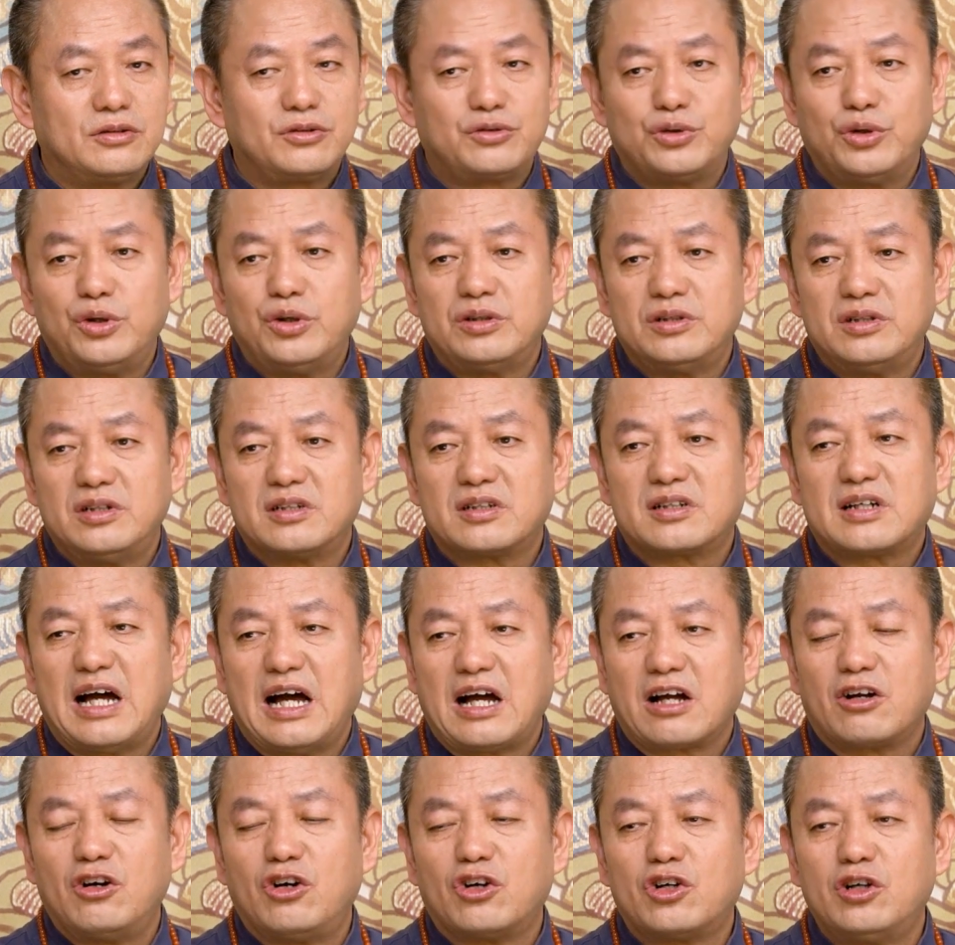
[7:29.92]
After
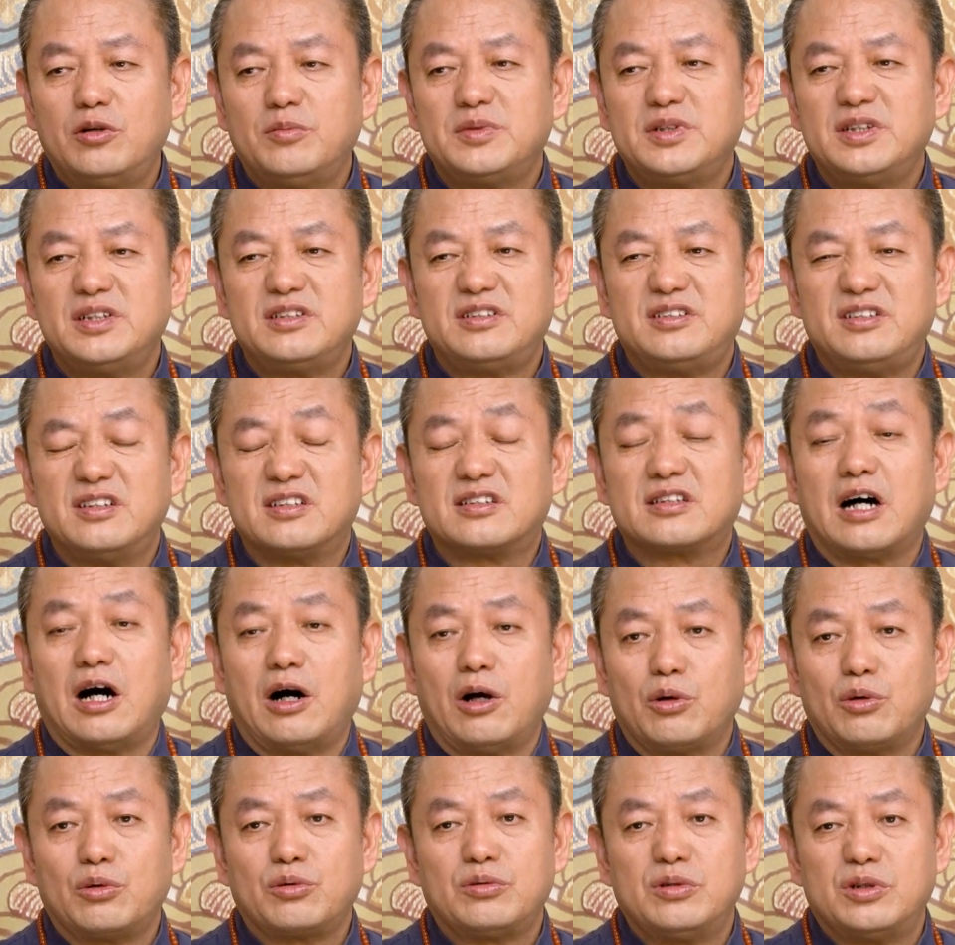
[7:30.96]
discussing Zhu's
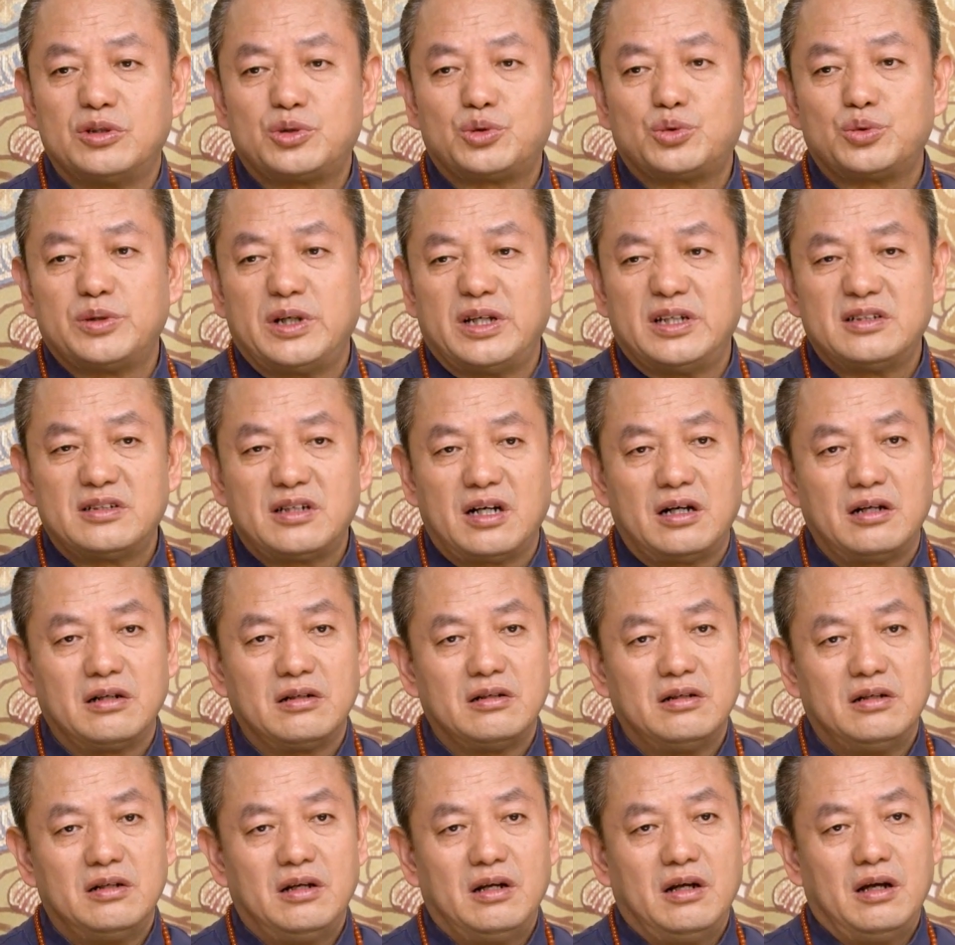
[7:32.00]
story, many
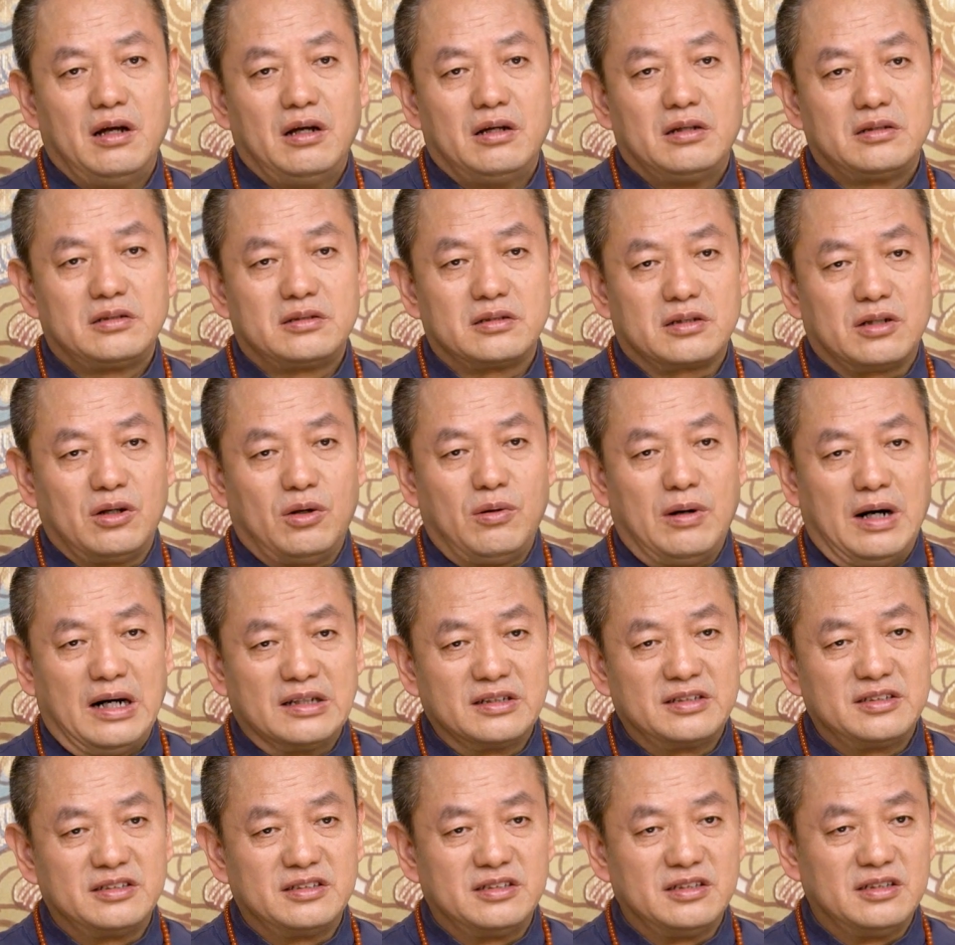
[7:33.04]
thought he was fulfilling
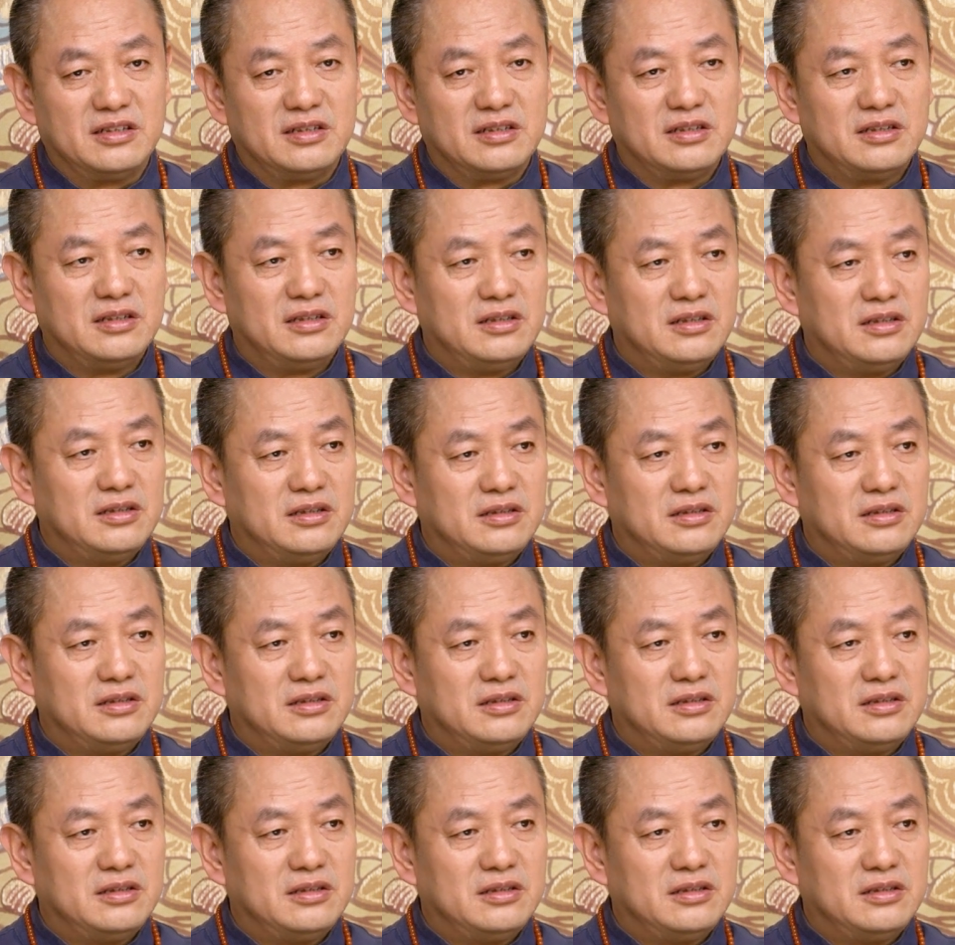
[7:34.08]
his destiny.